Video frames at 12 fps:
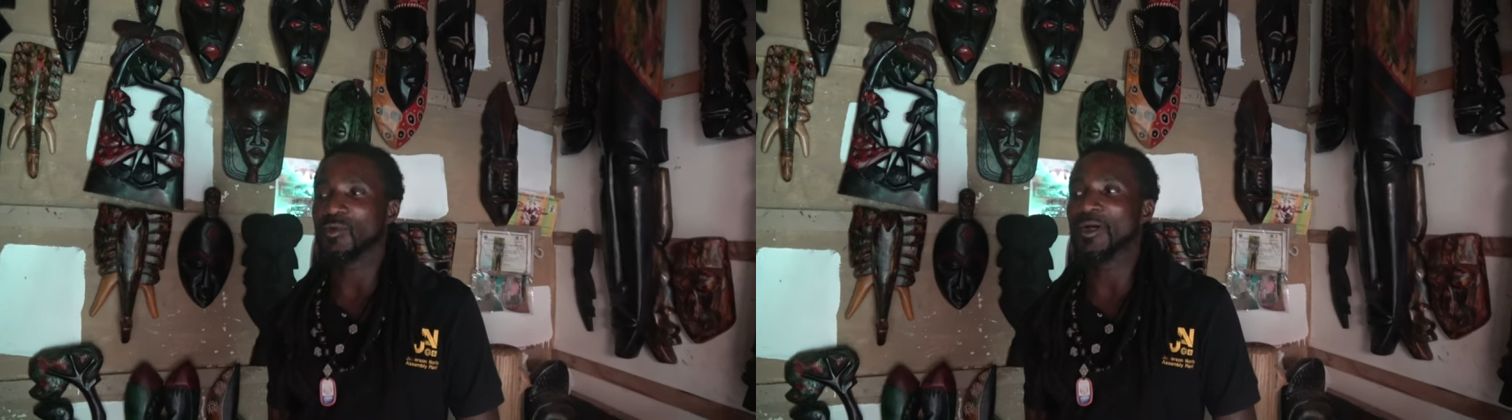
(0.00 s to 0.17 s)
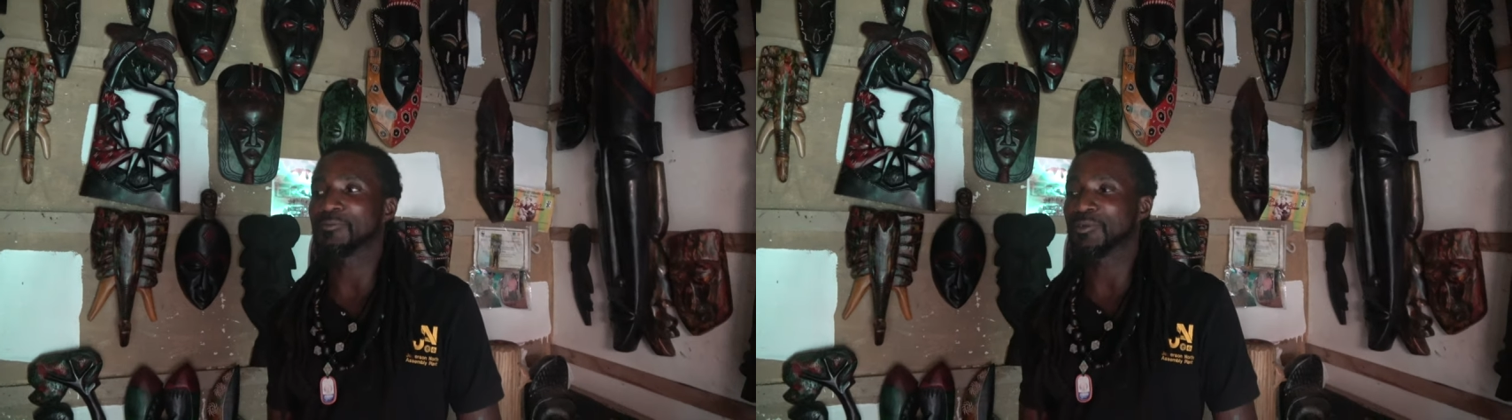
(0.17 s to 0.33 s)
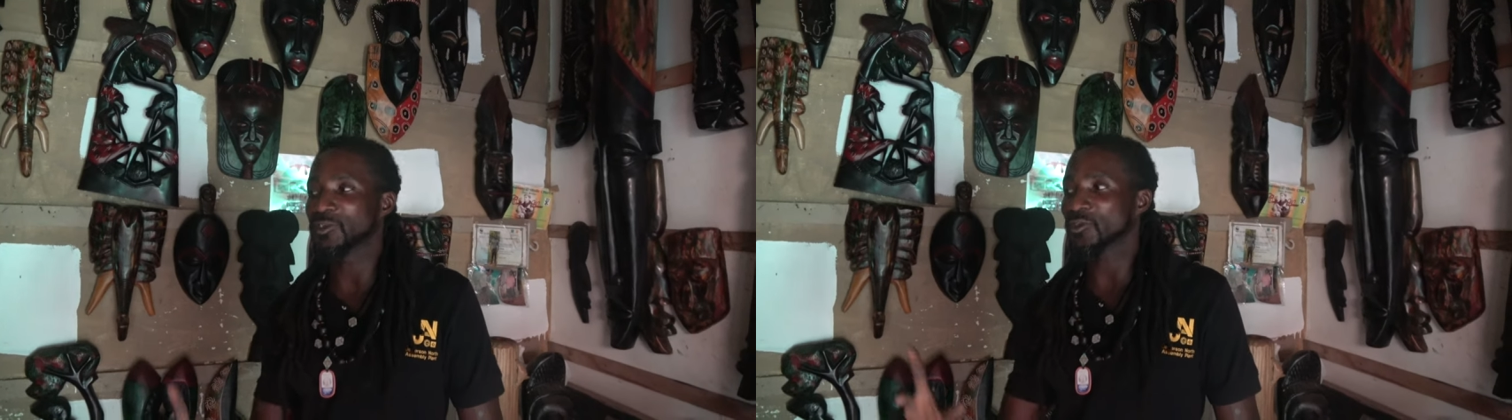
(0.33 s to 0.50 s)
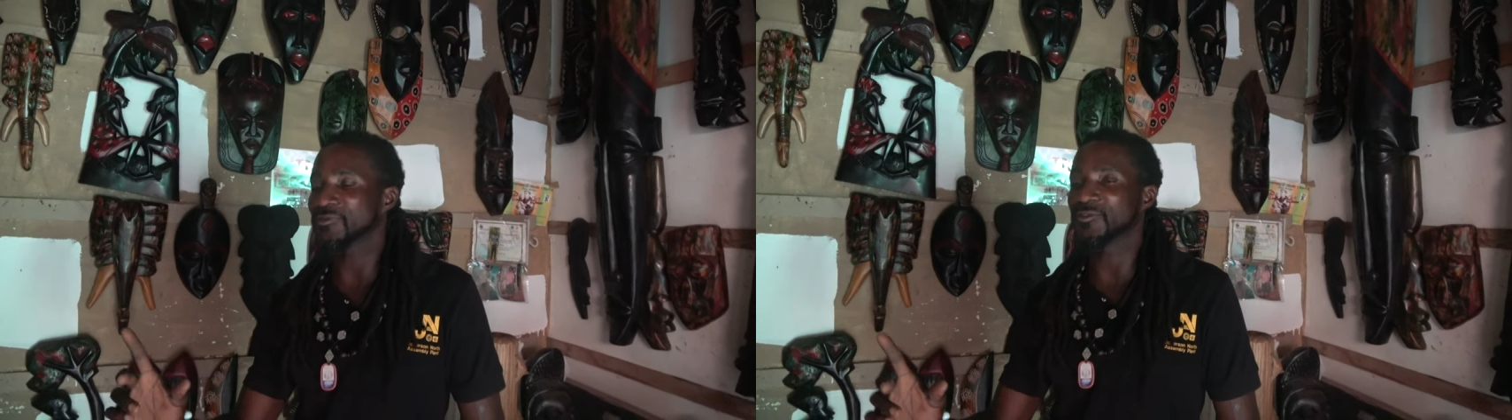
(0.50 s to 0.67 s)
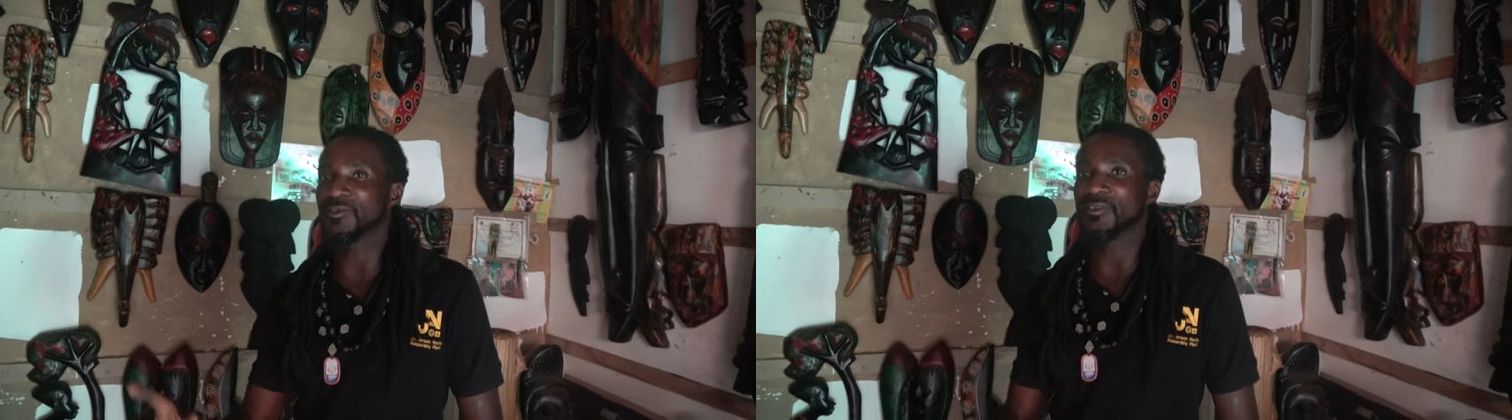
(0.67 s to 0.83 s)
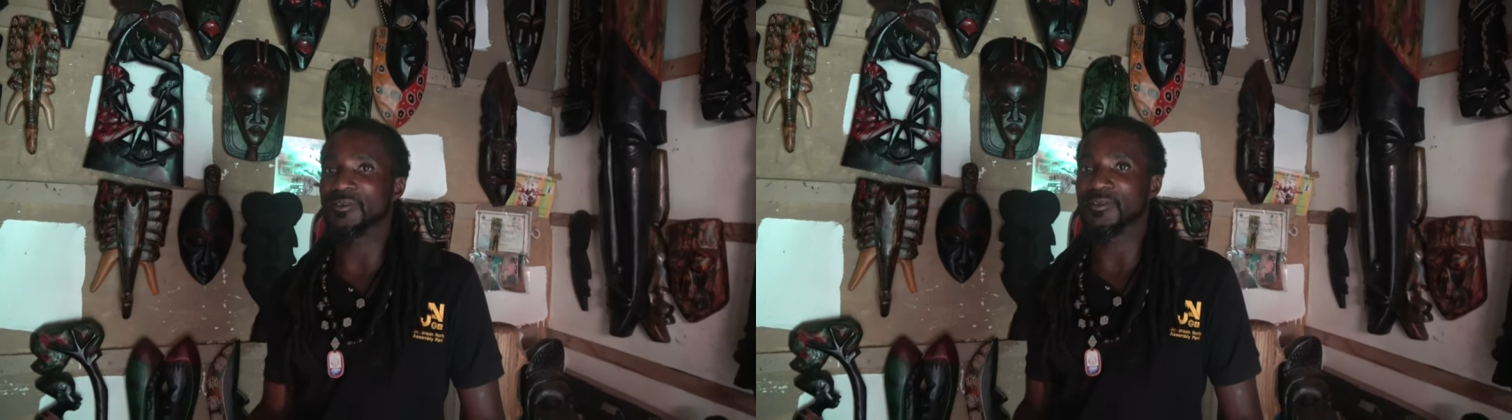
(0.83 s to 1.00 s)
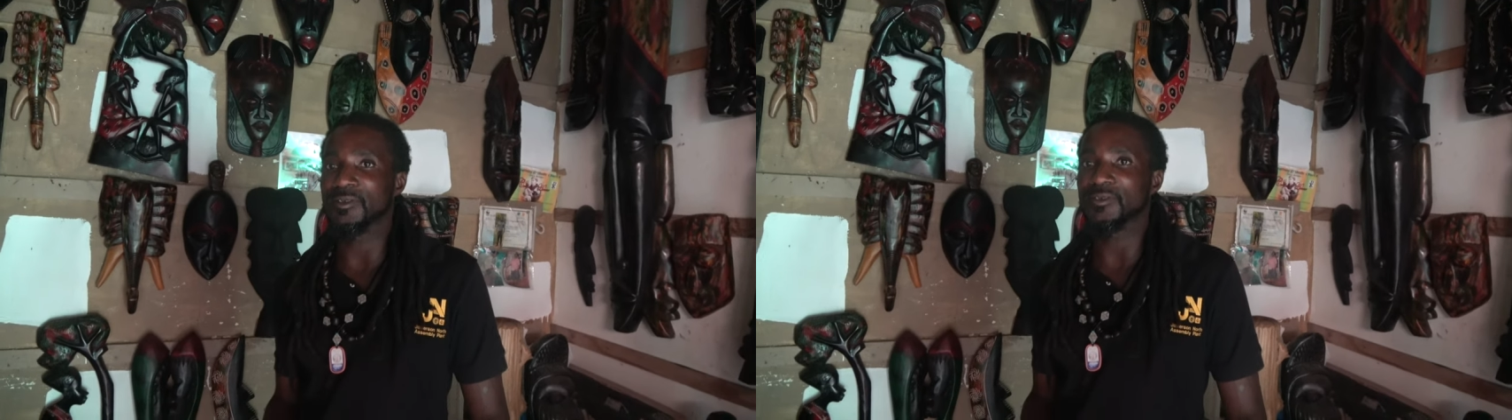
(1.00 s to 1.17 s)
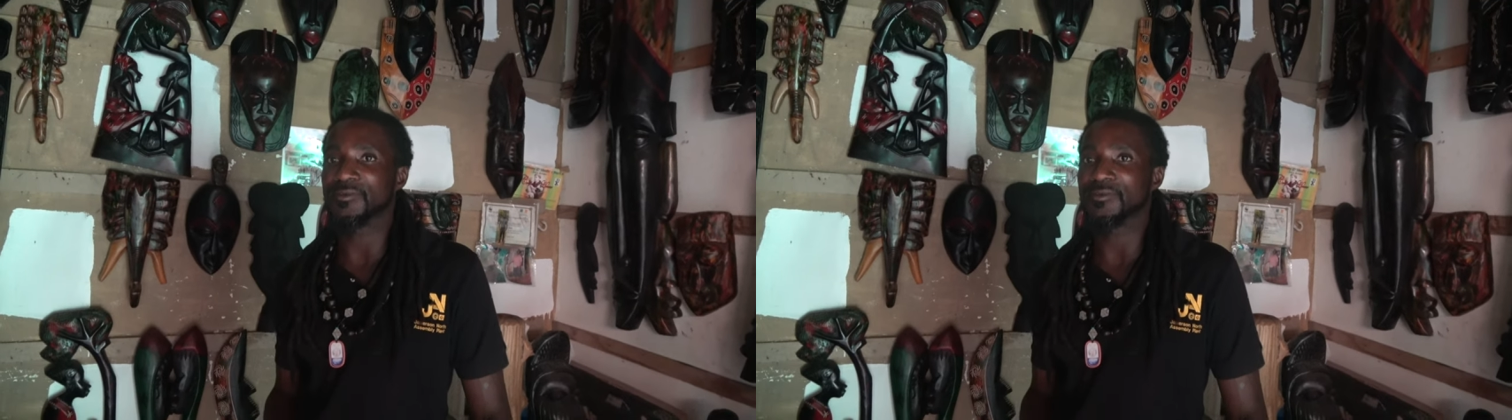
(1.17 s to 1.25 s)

One piece of tree. Yeah.